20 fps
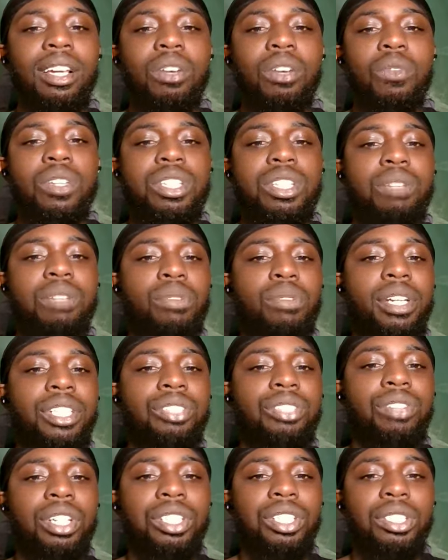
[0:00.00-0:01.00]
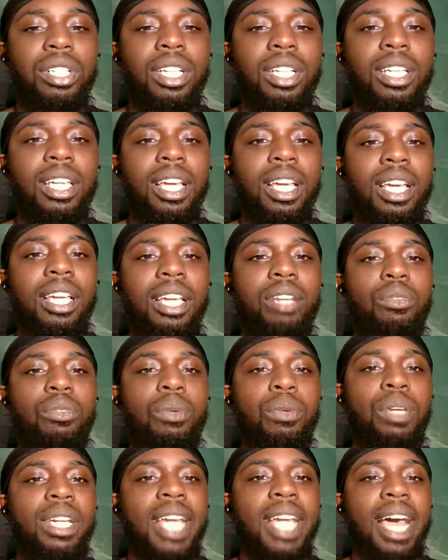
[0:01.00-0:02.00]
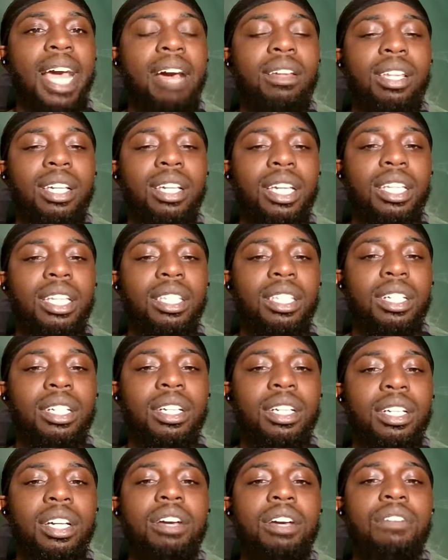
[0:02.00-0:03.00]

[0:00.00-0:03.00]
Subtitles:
Once it breaks structure again, we would now look at the